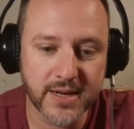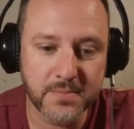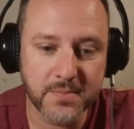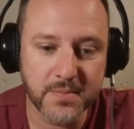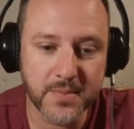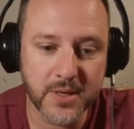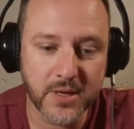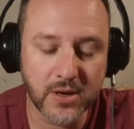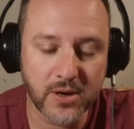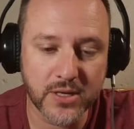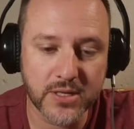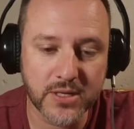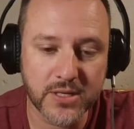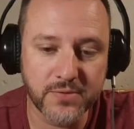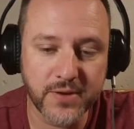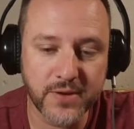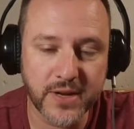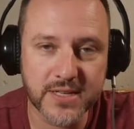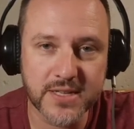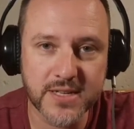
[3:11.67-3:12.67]
yeah, it's a
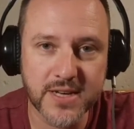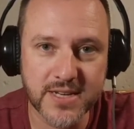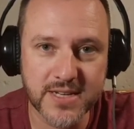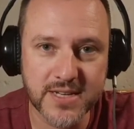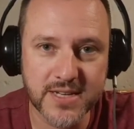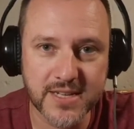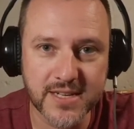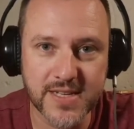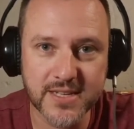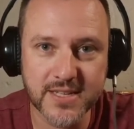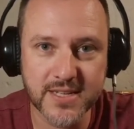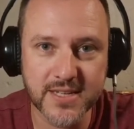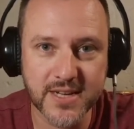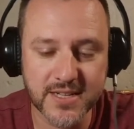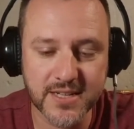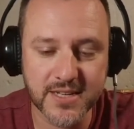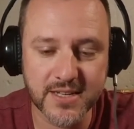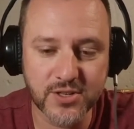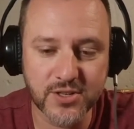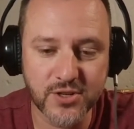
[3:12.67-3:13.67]
fascinating
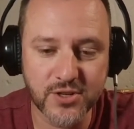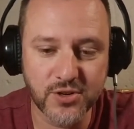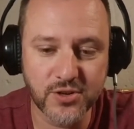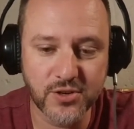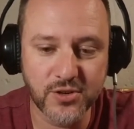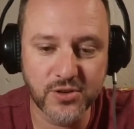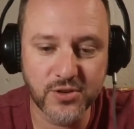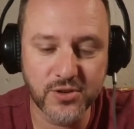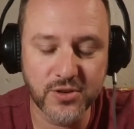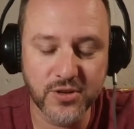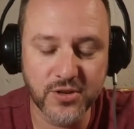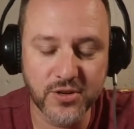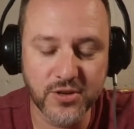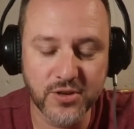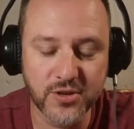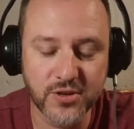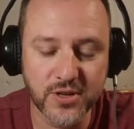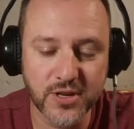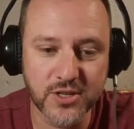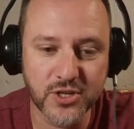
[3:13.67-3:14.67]
insight into
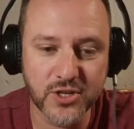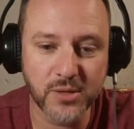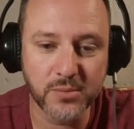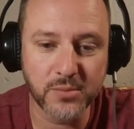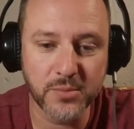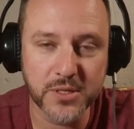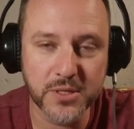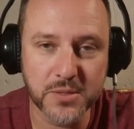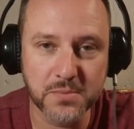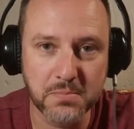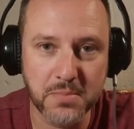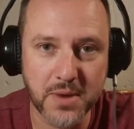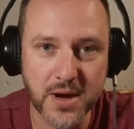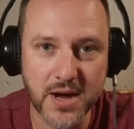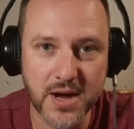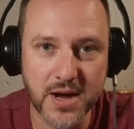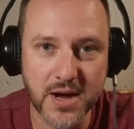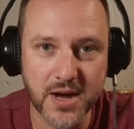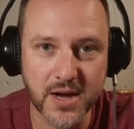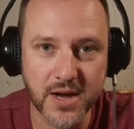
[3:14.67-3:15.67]
a gentleman's
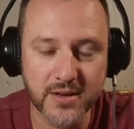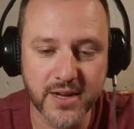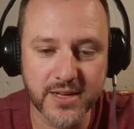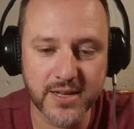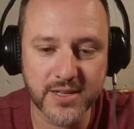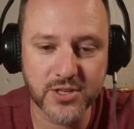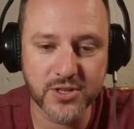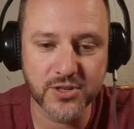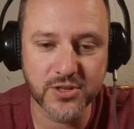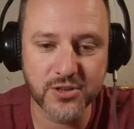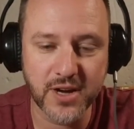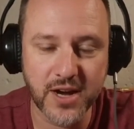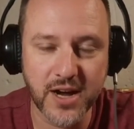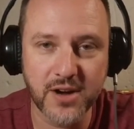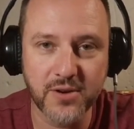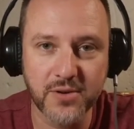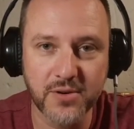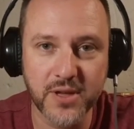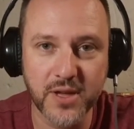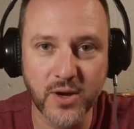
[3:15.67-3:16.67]
mind as to
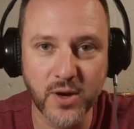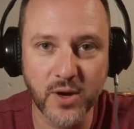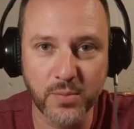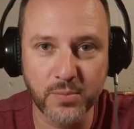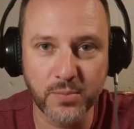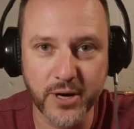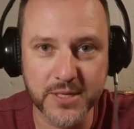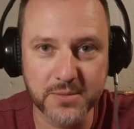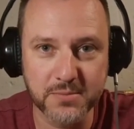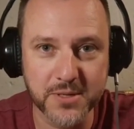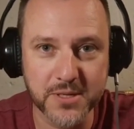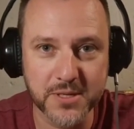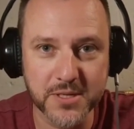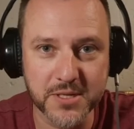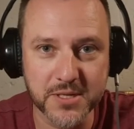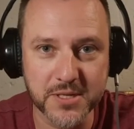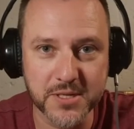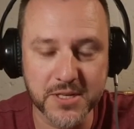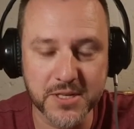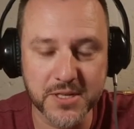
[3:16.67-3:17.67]
how he operates in
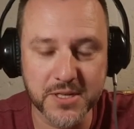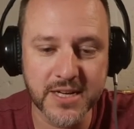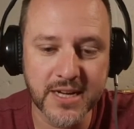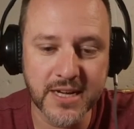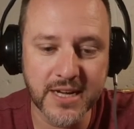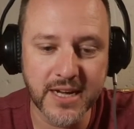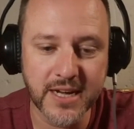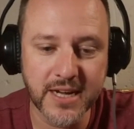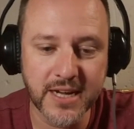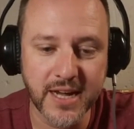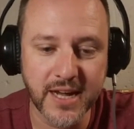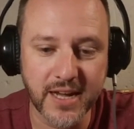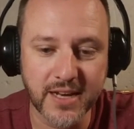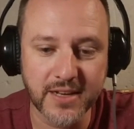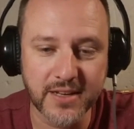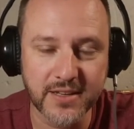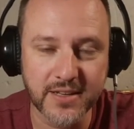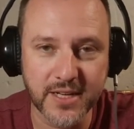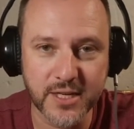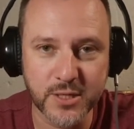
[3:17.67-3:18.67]
business
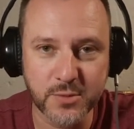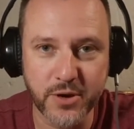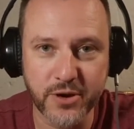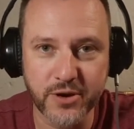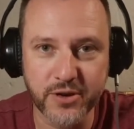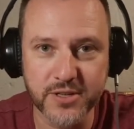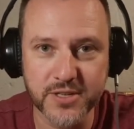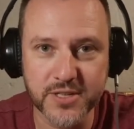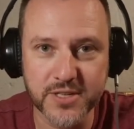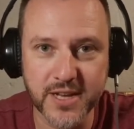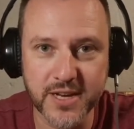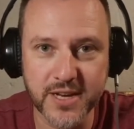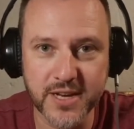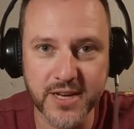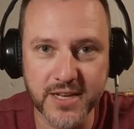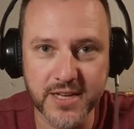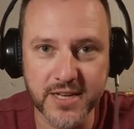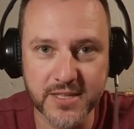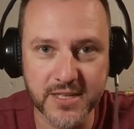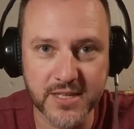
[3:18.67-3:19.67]
and the experiences that
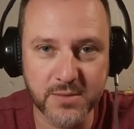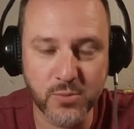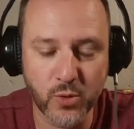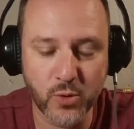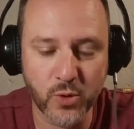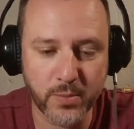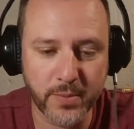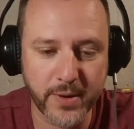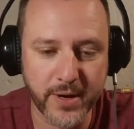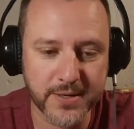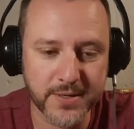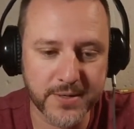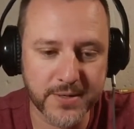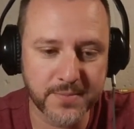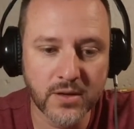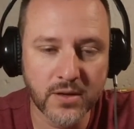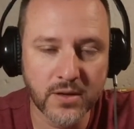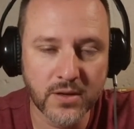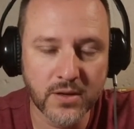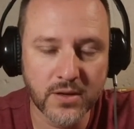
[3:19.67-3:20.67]
he's brought about.
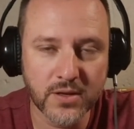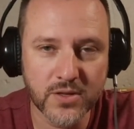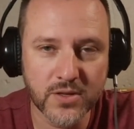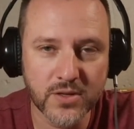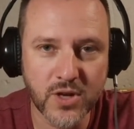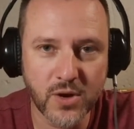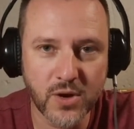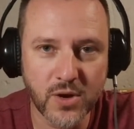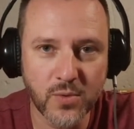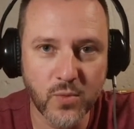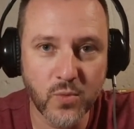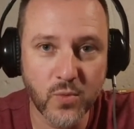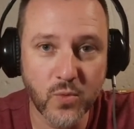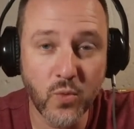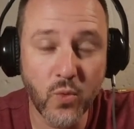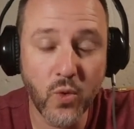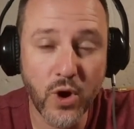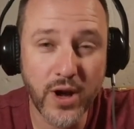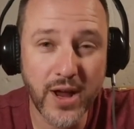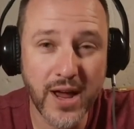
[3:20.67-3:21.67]
So
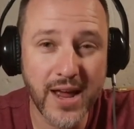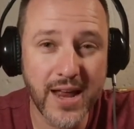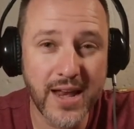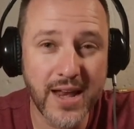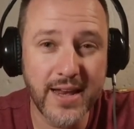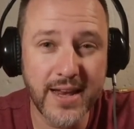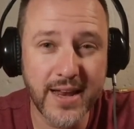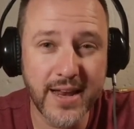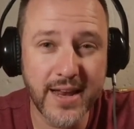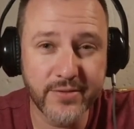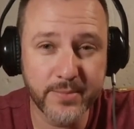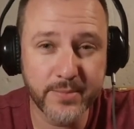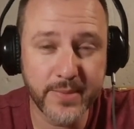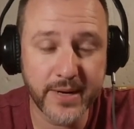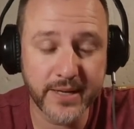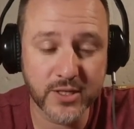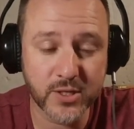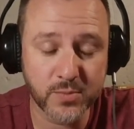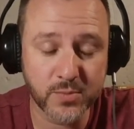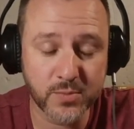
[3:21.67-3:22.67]
what I love
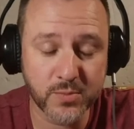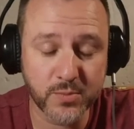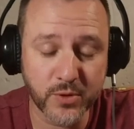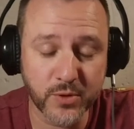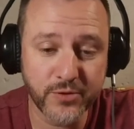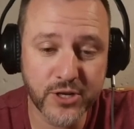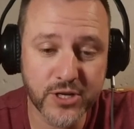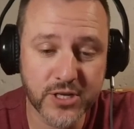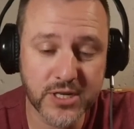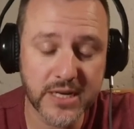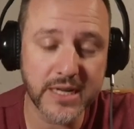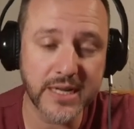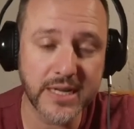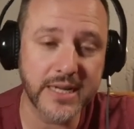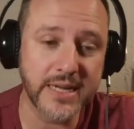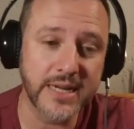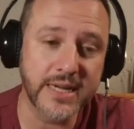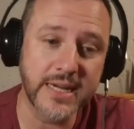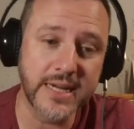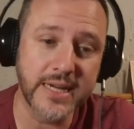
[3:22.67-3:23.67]
about this book, firstly,
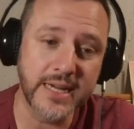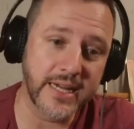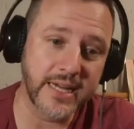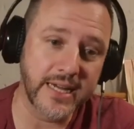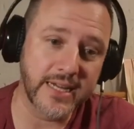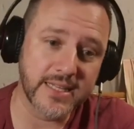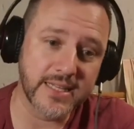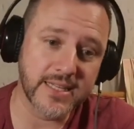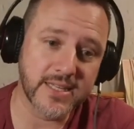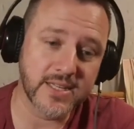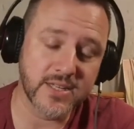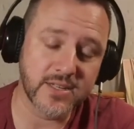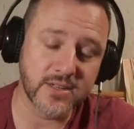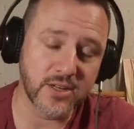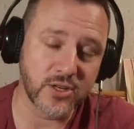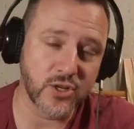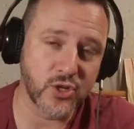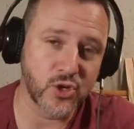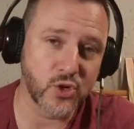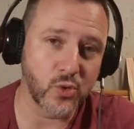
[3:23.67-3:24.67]
it's
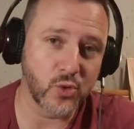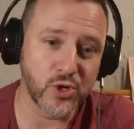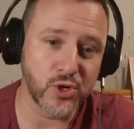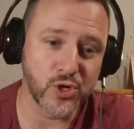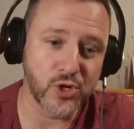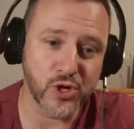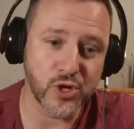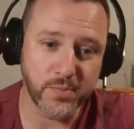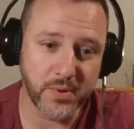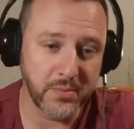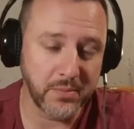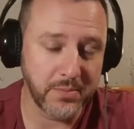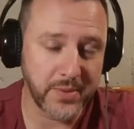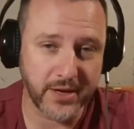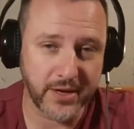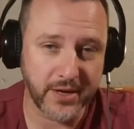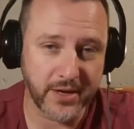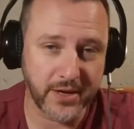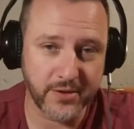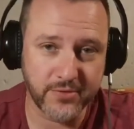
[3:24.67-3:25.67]
short, sharp, and
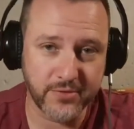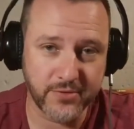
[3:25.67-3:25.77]
impactful.